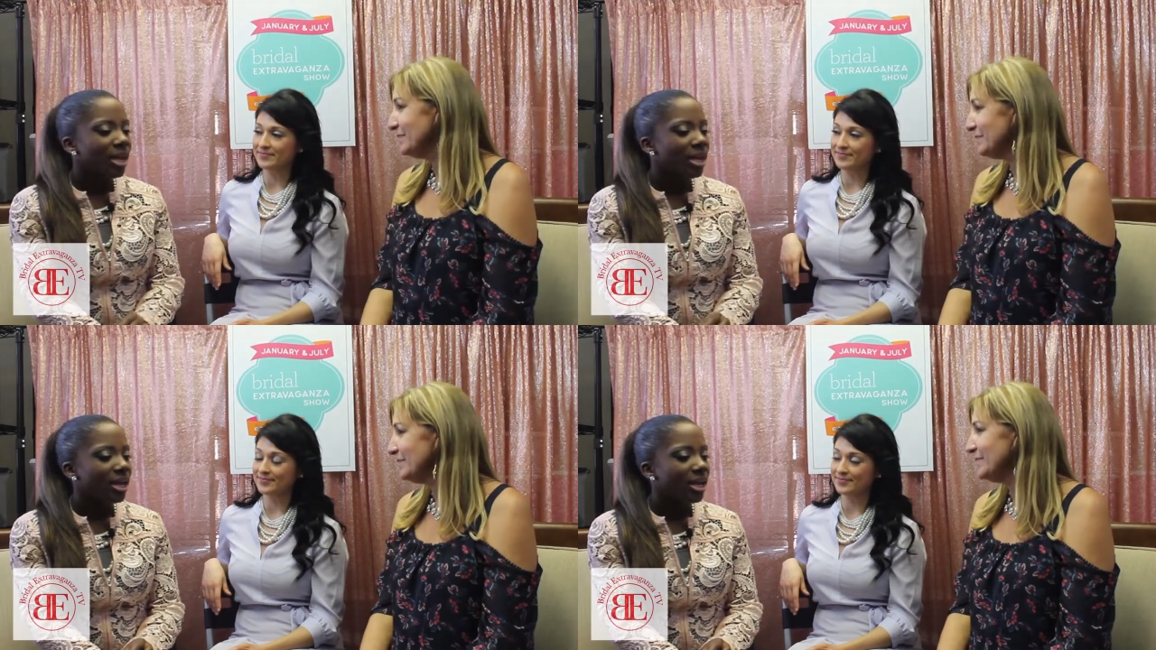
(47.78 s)

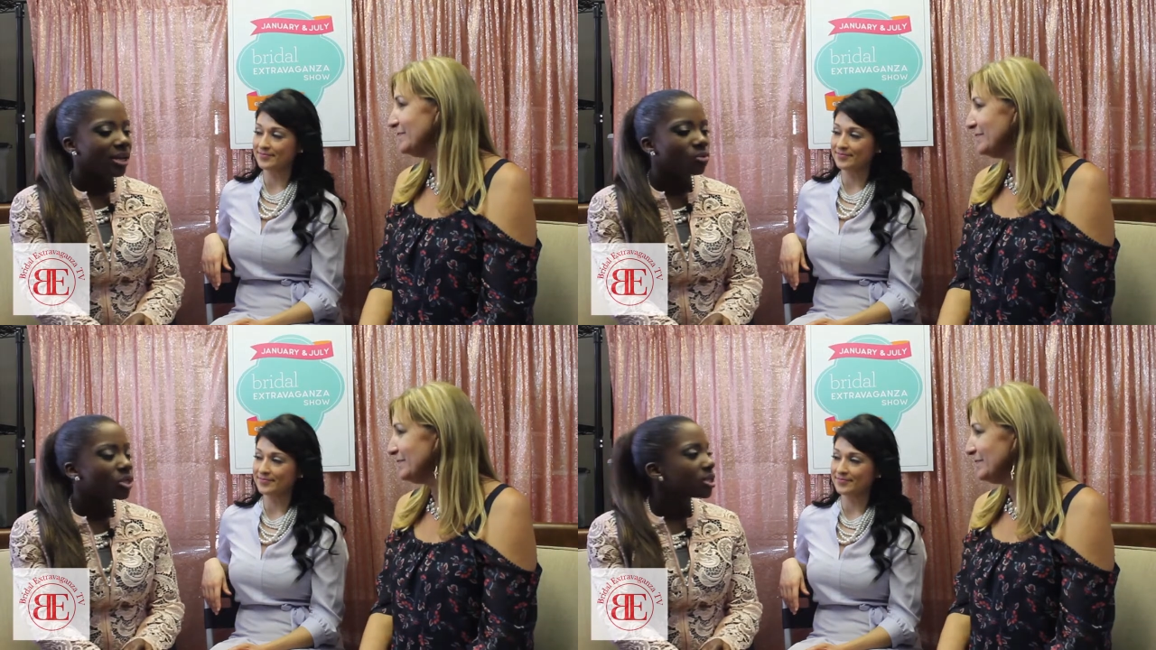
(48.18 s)

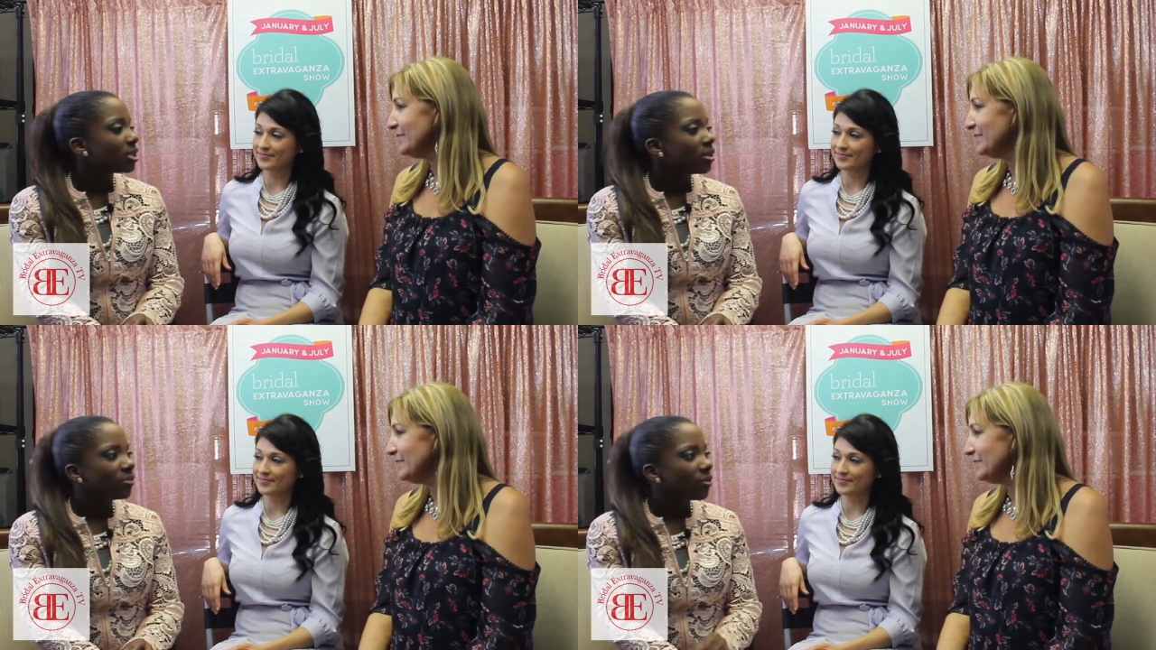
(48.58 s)
Speaker 1: and we just
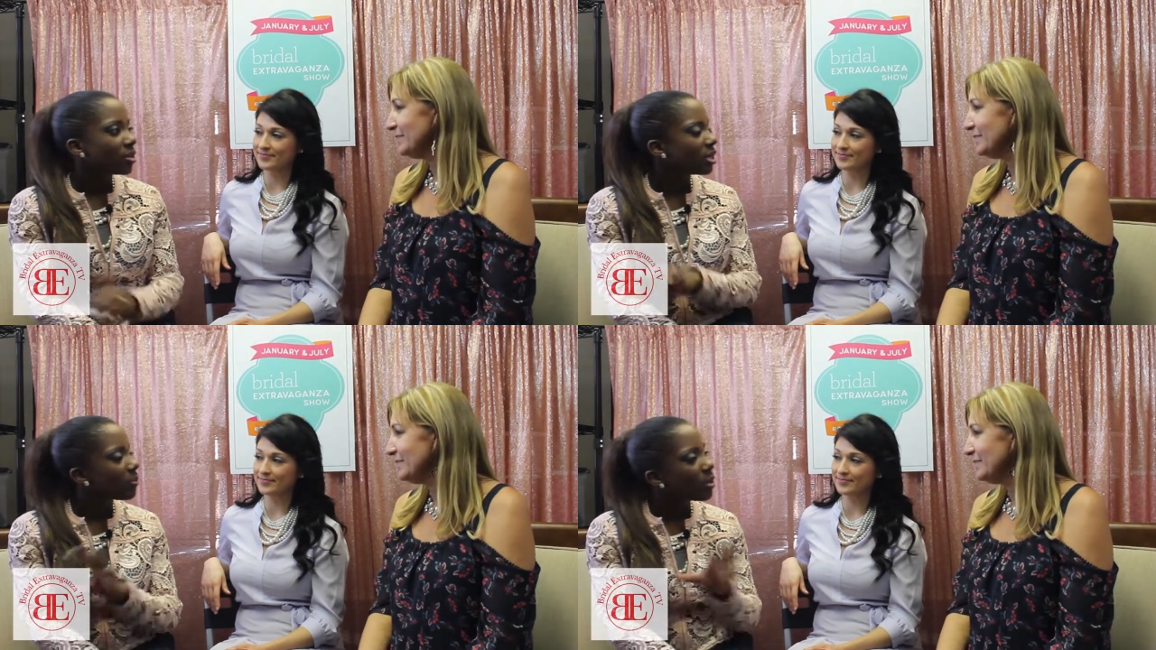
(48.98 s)
love
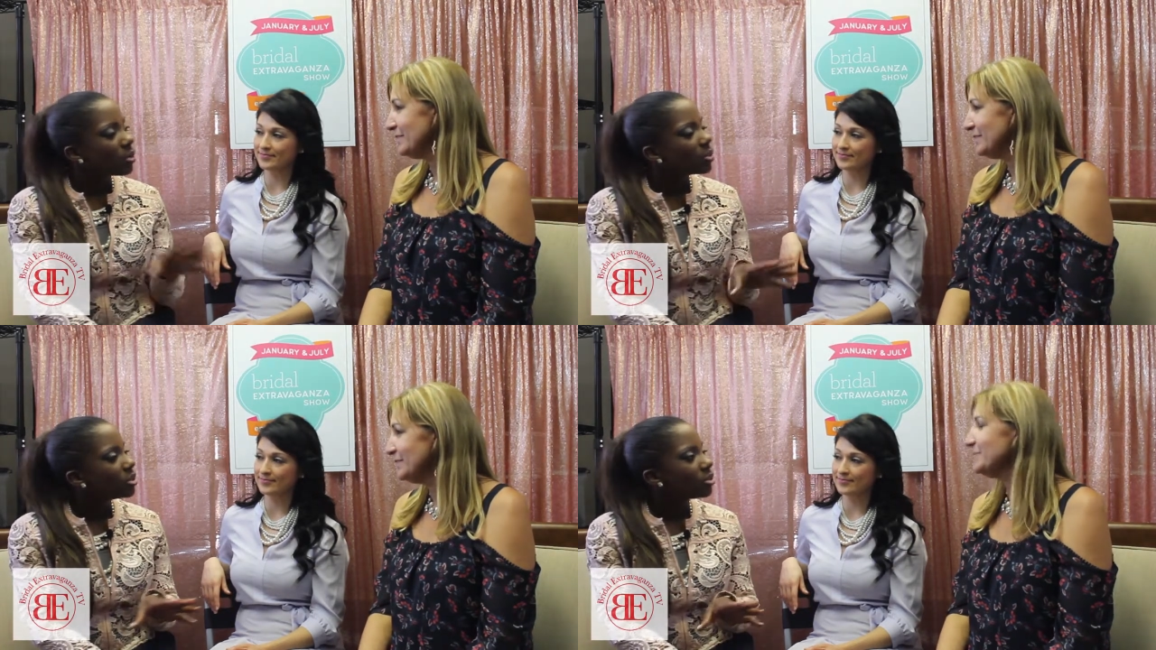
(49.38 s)
everything about
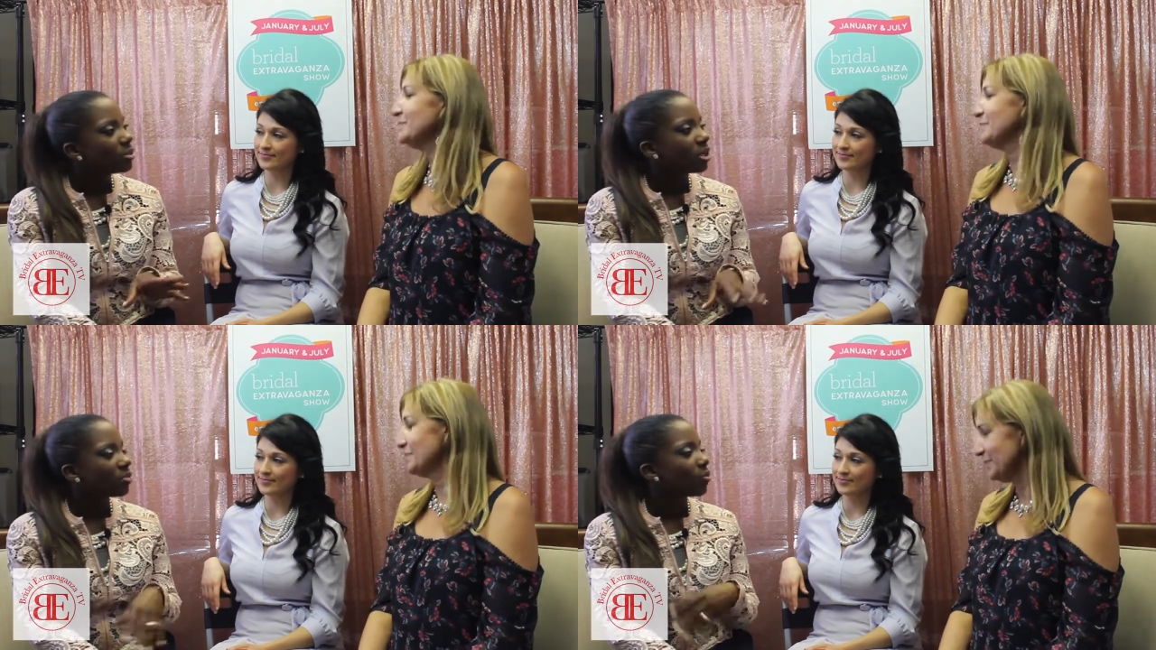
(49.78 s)
what we do. We love